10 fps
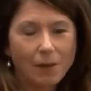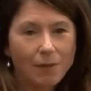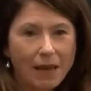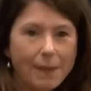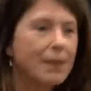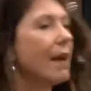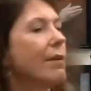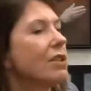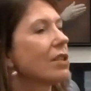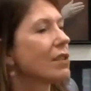Maybe I
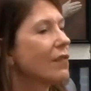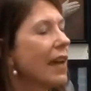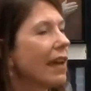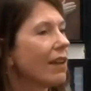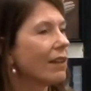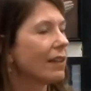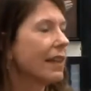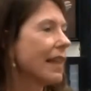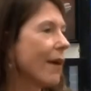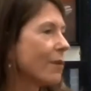would just fail,
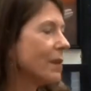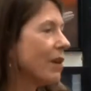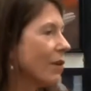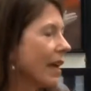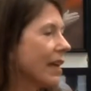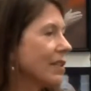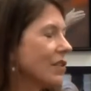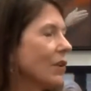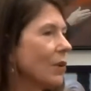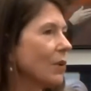and that would be okay
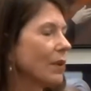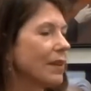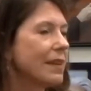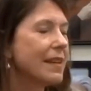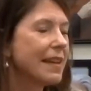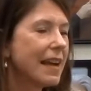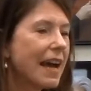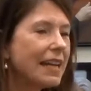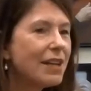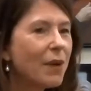too.
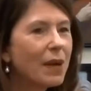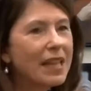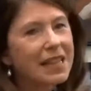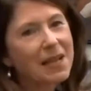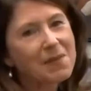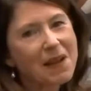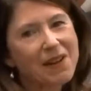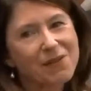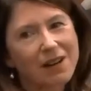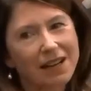I didn't know anything
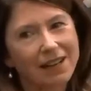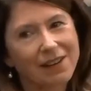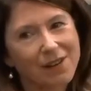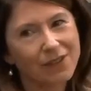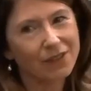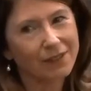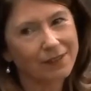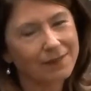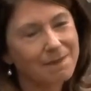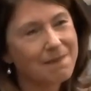about writing a novel,
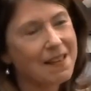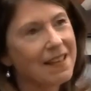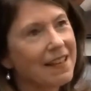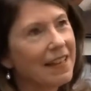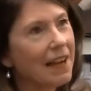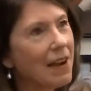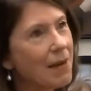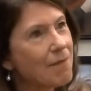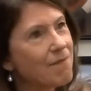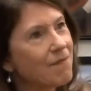
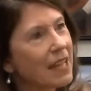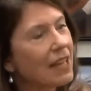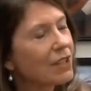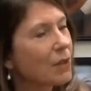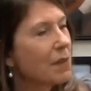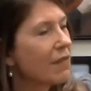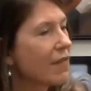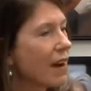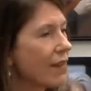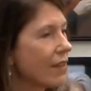um, and it took me
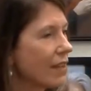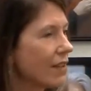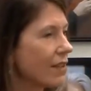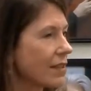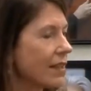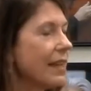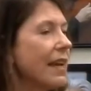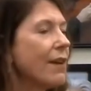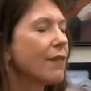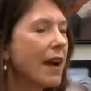five years.
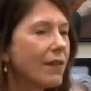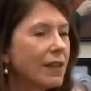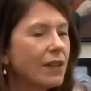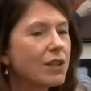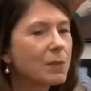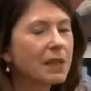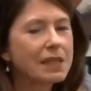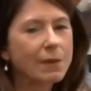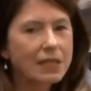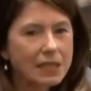Five years
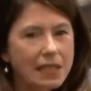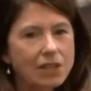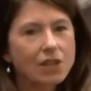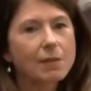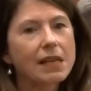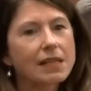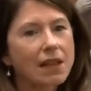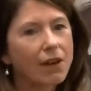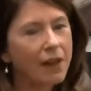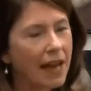because I was teaching
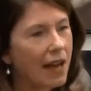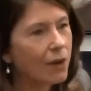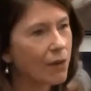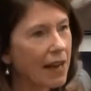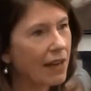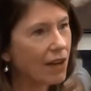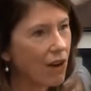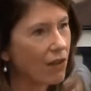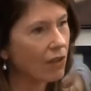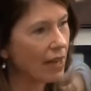myself how to write a
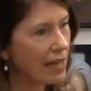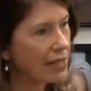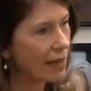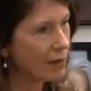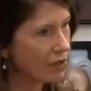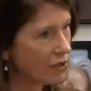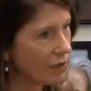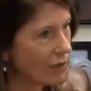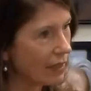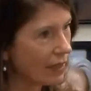novel as I was
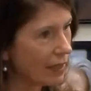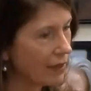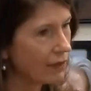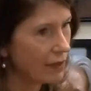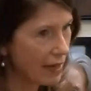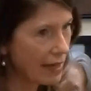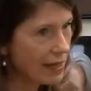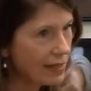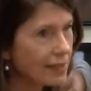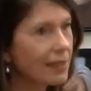doing it,
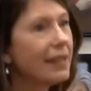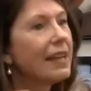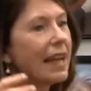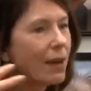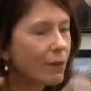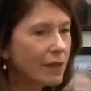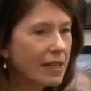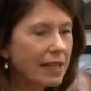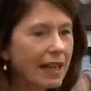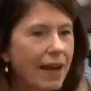right? Mm-hmm. And
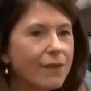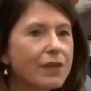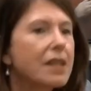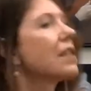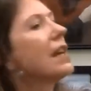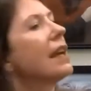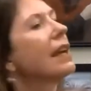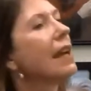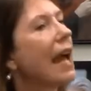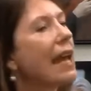reading
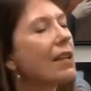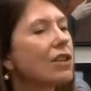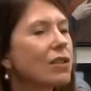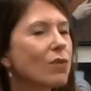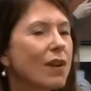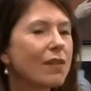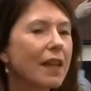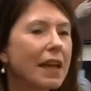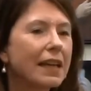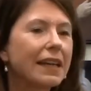everything, and just sort of
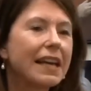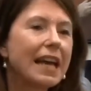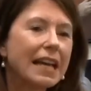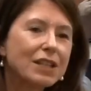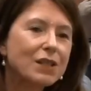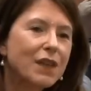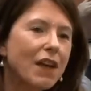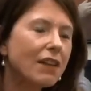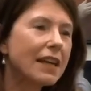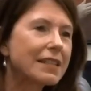like, it just
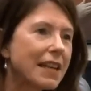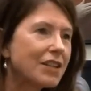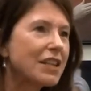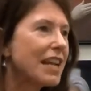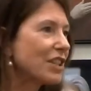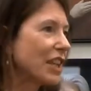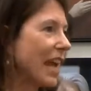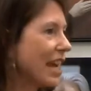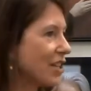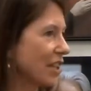felt like such an
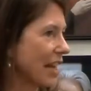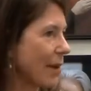education.